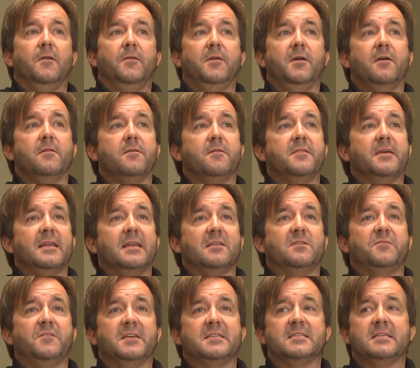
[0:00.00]
The other thing
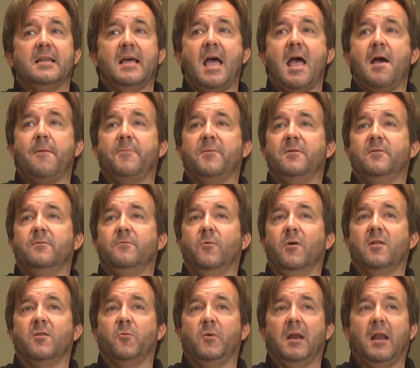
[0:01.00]
that's fixing to happen,
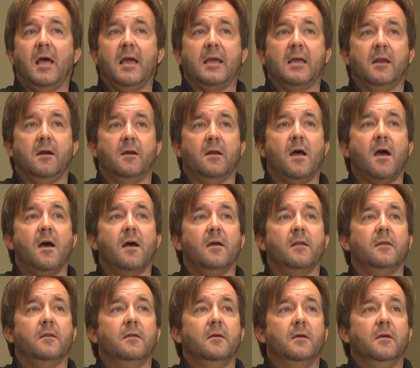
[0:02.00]
whether we like it or not,